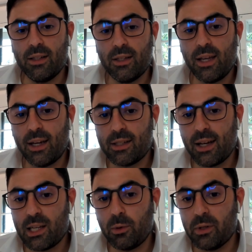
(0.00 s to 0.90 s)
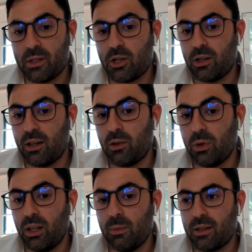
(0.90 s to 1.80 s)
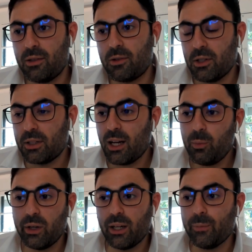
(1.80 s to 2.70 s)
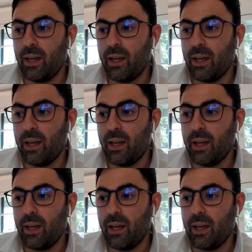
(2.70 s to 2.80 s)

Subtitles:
to take a sizable position on a really misunderstood company.